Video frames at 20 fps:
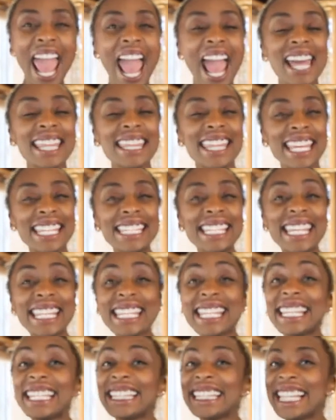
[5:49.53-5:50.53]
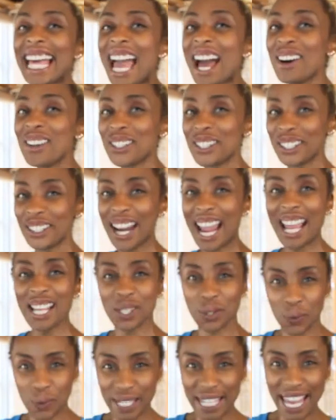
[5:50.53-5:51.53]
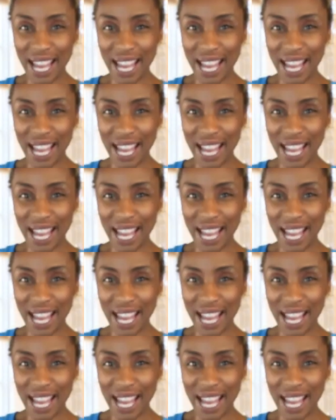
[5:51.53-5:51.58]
and then getting louder as we